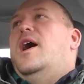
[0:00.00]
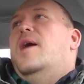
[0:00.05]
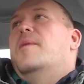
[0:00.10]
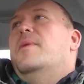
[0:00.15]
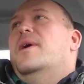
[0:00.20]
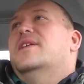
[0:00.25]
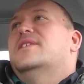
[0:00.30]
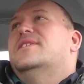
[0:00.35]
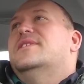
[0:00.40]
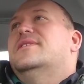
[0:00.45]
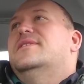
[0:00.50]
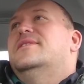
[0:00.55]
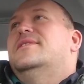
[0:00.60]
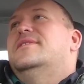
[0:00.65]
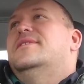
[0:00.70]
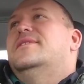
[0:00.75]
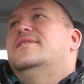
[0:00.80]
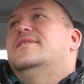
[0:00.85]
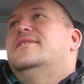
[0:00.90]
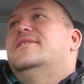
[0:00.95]
I'm not
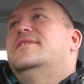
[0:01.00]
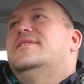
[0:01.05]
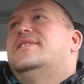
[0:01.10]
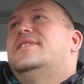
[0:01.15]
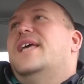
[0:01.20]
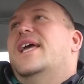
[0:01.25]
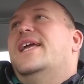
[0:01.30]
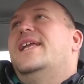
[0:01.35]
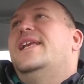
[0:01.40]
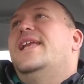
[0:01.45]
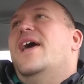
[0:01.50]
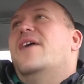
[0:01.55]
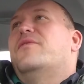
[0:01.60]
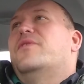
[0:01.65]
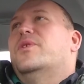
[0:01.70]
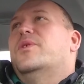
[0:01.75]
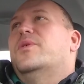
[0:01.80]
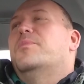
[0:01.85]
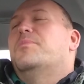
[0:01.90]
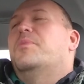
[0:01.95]
saying
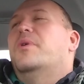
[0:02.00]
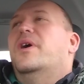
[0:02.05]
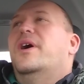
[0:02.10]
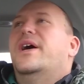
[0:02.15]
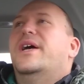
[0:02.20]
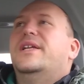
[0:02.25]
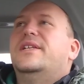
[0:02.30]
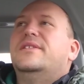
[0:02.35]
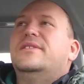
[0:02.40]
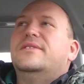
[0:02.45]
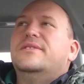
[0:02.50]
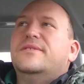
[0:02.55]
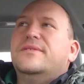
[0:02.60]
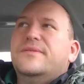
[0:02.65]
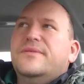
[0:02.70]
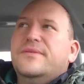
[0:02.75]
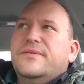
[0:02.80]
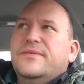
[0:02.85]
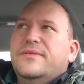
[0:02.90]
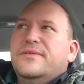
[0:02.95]
never, but
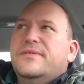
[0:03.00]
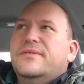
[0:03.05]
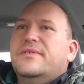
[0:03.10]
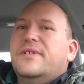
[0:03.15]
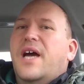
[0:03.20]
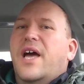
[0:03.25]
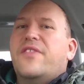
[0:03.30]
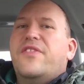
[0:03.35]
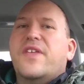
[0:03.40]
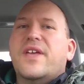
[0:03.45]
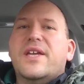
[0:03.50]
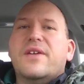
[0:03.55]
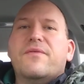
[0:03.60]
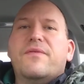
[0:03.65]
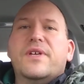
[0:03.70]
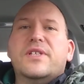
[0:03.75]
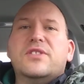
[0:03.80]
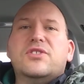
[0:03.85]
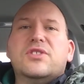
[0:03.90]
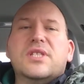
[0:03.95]
I think
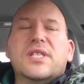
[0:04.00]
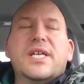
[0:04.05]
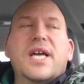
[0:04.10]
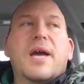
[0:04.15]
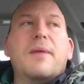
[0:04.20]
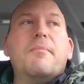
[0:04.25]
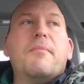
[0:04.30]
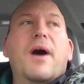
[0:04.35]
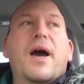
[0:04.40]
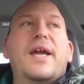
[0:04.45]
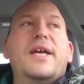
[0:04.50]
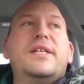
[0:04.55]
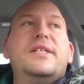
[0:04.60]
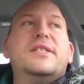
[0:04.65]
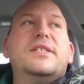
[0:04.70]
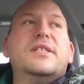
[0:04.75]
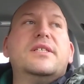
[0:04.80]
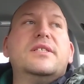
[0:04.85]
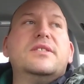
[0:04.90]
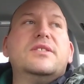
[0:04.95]
eventually I
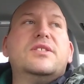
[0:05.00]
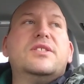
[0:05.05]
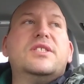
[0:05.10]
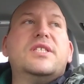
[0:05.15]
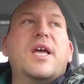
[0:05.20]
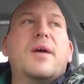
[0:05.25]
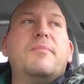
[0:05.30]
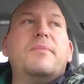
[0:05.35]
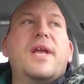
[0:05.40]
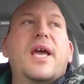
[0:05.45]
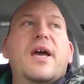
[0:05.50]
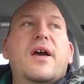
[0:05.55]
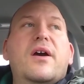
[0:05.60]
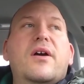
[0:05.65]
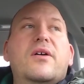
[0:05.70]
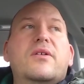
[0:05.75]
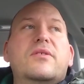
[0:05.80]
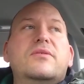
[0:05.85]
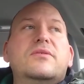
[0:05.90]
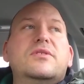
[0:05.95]
might step
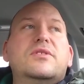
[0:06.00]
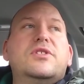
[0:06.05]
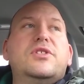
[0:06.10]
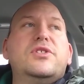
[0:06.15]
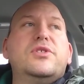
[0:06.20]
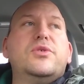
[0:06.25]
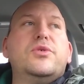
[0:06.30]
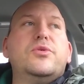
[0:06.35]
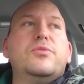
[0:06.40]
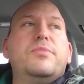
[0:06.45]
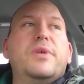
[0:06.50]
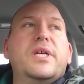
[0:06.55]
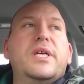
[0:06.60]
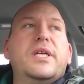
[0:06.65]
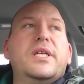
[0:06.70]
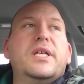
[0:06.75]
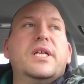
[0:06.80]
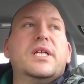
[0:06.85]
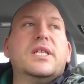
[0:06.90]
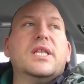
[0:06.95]
down to
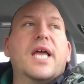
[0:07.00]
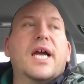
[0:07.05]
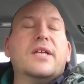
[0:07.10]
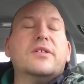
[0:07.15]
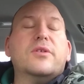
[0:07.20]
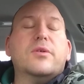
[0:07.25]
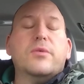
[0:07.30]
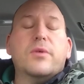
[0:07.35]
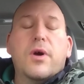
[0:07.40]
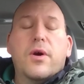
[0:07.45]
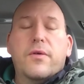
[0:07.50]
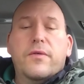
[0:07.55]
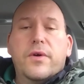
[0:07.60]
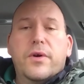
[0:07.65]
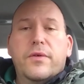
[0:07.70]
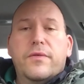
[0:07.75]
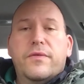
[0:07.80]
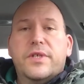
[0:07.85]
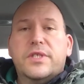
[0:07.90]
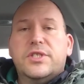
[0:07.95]
being a
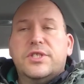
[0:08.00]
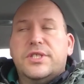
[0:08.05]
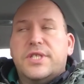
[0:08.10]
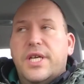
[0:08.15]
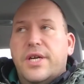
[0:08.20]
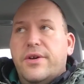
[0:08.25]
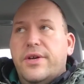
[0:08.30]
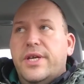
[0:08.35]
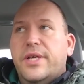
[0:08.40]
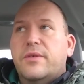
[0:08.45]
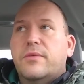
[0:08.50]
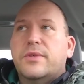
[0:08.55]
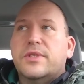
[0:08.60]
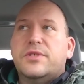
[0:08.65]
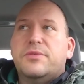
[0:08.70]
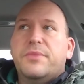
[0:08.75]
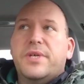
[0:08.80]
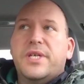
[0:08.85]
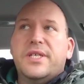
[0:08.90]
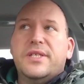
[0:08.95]
lacto-ovo vegetarian,
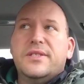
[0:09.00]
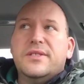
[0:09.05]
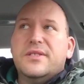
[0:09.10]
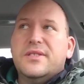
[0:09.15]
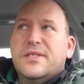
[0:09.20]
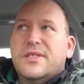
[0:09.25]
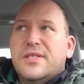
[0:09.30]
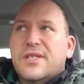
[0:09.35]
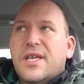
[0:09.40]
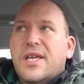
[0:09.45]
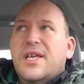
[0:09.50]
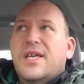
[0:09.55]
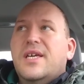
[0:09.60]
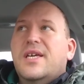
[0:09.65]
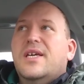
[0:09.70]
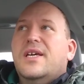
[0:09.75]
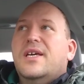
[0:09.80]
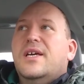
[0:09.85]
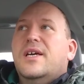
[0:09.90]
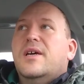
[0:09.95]
which means
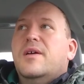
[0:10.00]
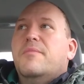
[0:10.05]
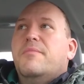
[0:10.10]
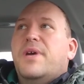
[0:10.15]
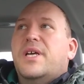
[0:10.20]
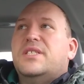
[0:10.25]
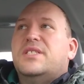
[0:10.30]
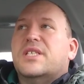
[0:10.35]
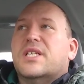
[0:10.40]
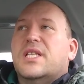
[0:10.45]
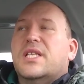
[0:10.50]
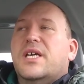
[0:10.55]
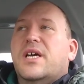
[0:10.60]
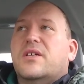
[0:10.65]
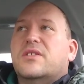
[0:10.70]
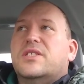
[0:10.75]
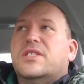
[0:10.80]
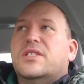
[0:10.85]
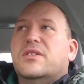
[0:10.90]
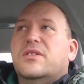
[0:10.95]
basically
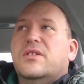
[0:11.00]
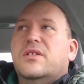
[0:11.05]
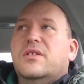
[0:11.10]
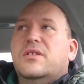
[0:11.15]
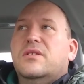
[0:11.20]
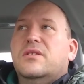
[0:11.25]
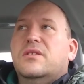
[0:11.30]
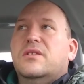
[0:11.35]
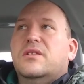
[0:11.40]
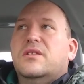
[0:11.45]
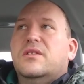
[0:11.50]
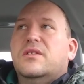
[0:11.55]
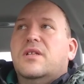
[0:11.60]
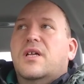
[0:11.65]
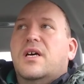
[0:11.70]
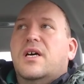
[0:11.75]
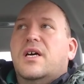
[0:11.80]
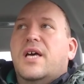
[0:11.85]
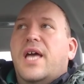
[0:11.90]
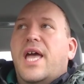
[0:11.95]
I'll still
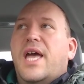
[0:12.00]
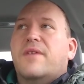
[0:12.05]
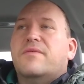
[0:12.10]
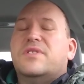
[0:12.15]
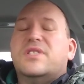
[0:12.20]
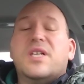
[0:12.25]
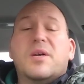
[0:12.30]
have